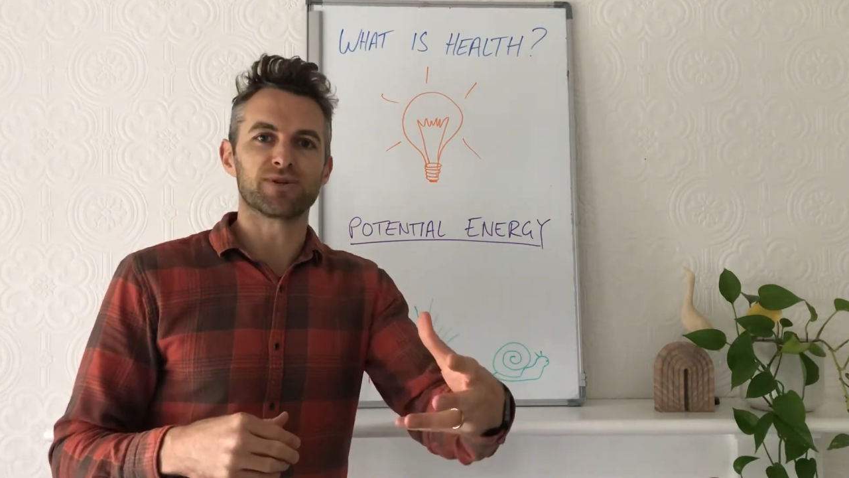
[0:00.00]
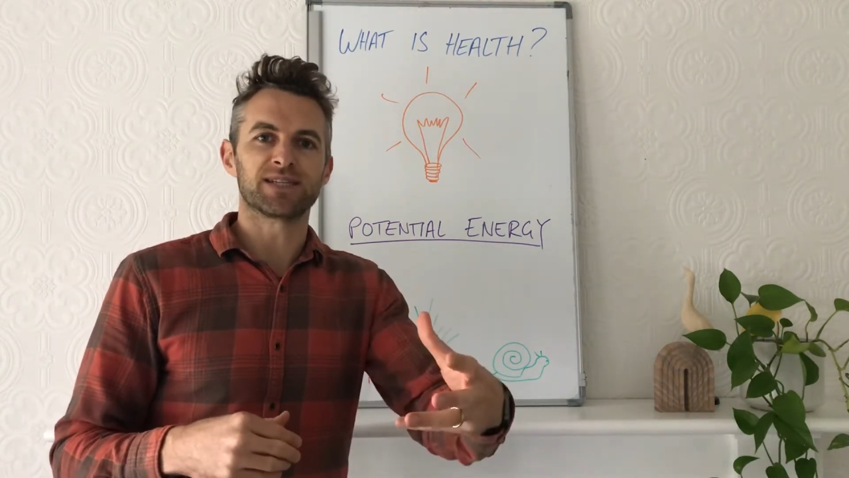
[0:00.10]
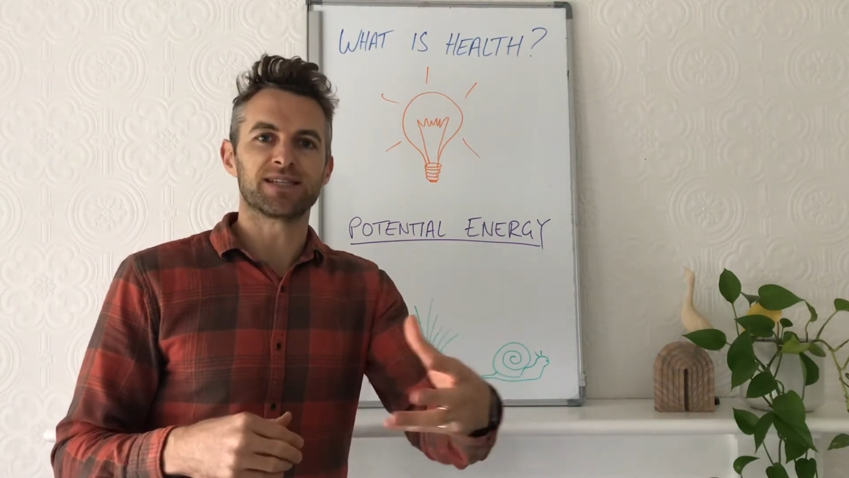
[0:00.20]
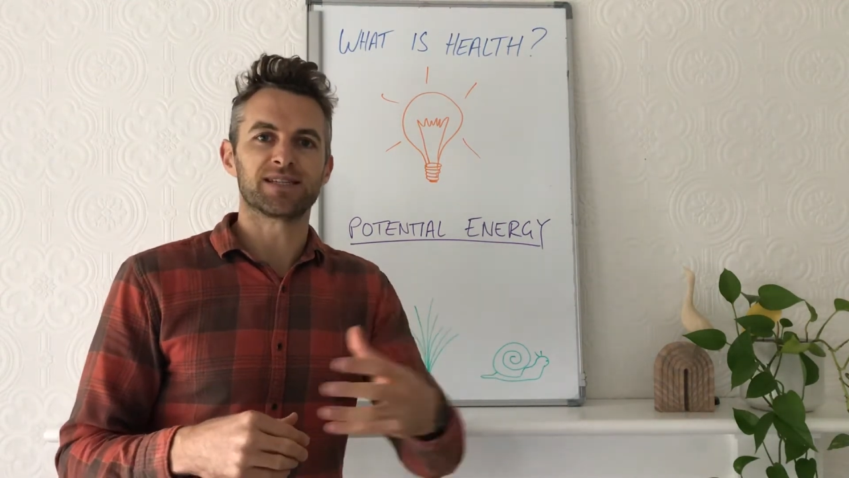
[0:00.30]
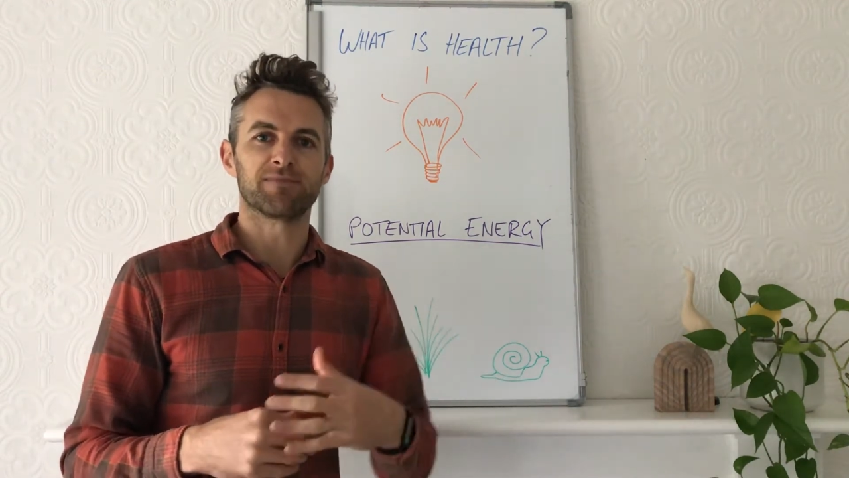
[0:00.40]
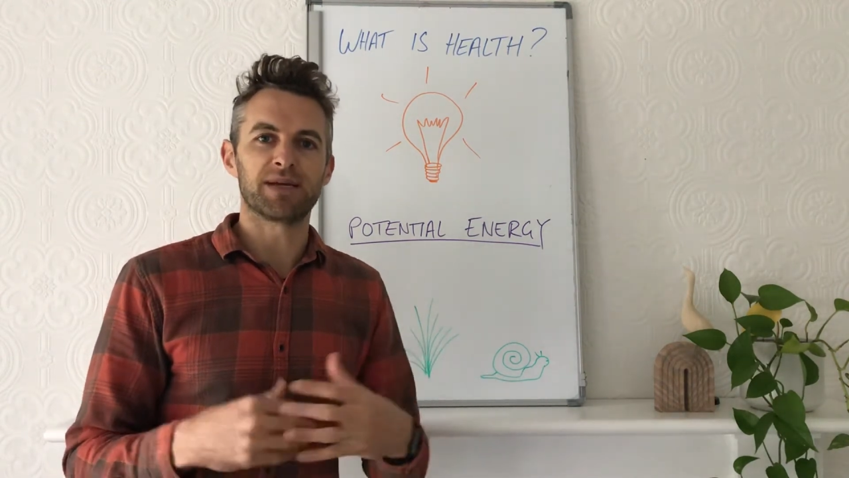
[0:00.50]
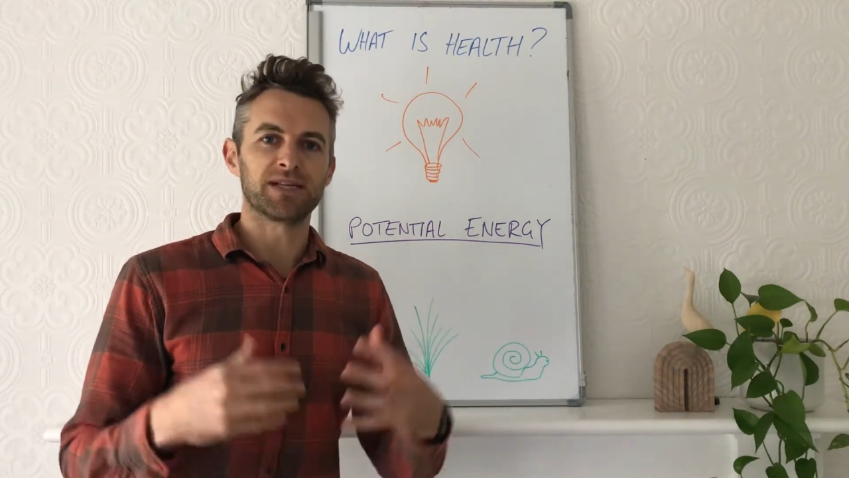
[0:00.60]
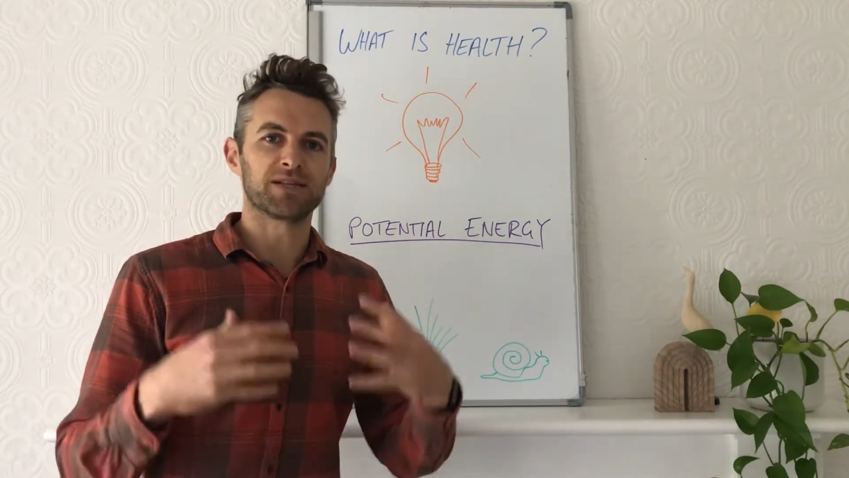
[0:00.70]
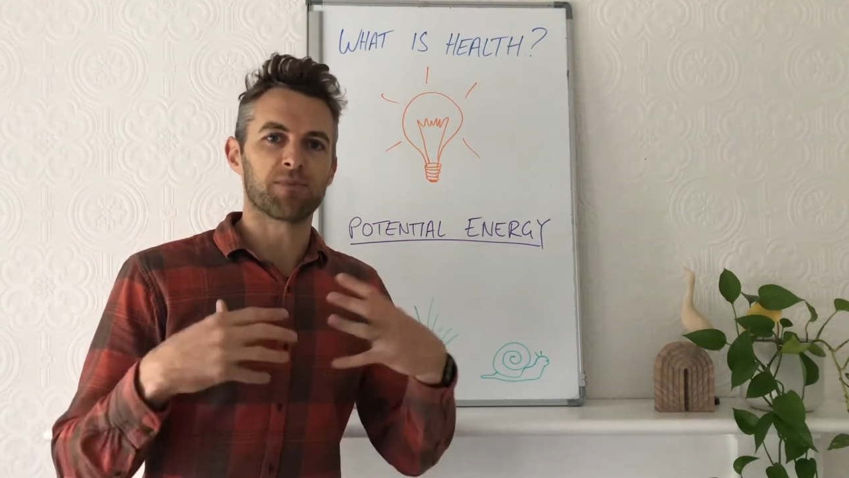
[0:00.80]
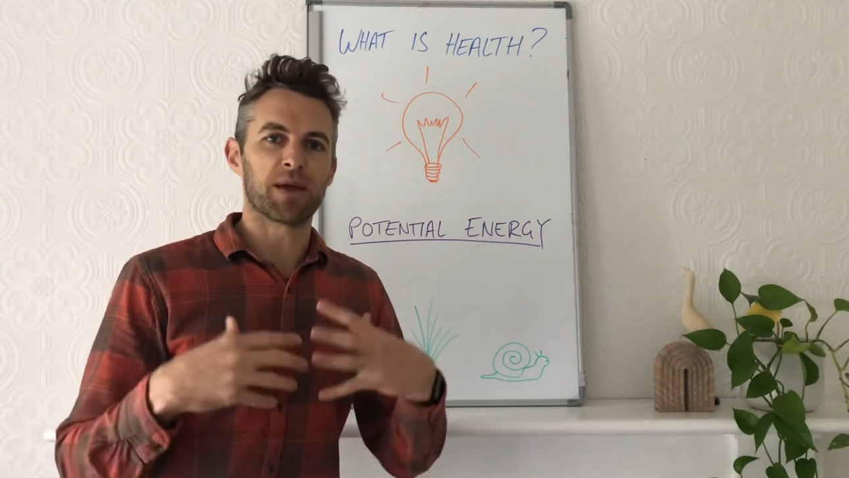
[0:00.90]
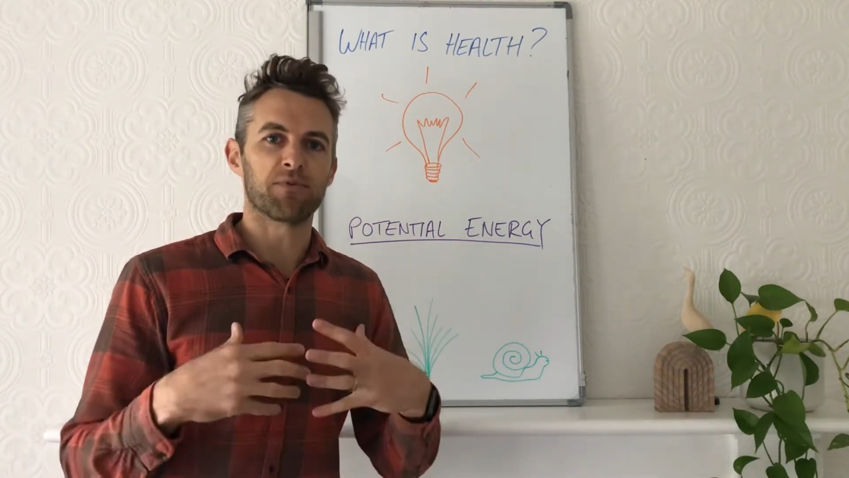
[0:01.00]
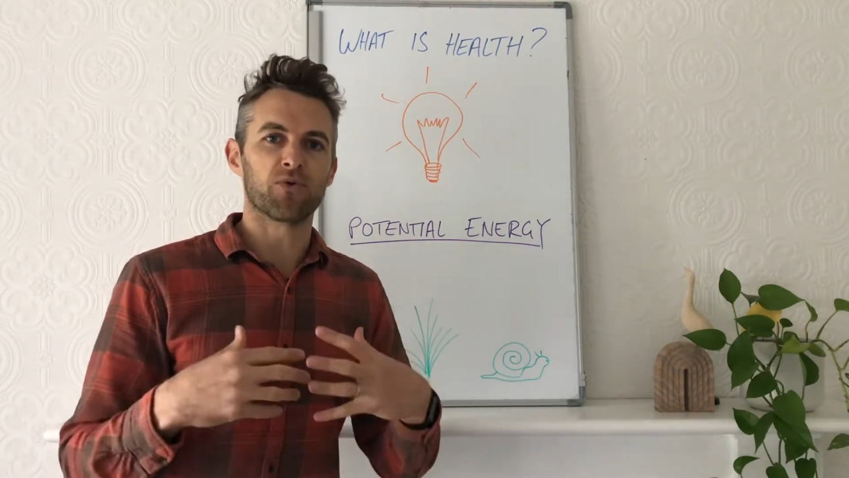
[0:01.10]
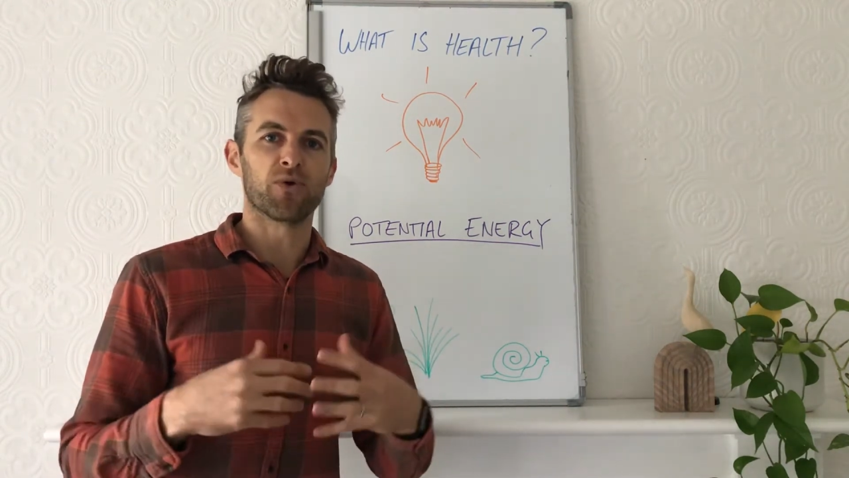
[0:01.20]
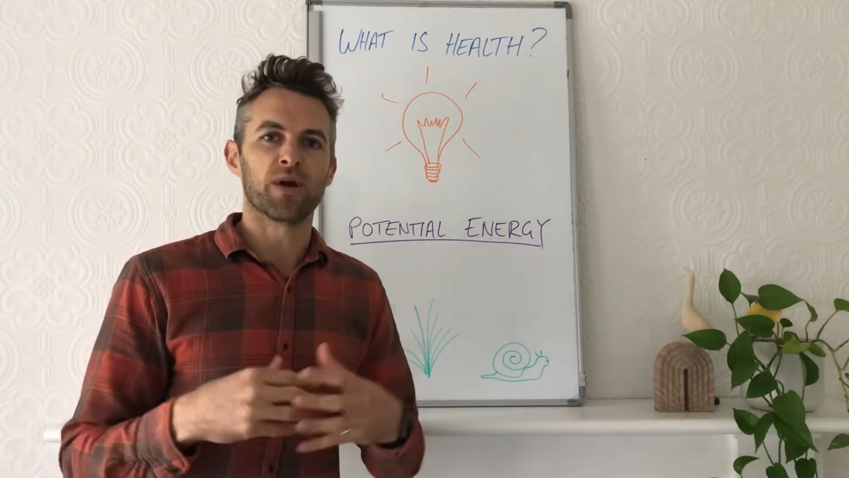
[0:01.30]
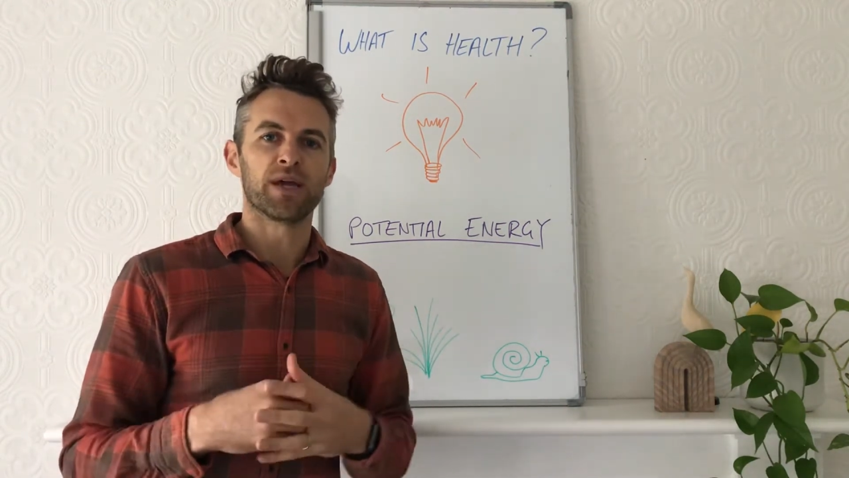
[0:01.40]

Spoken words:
a system, into people,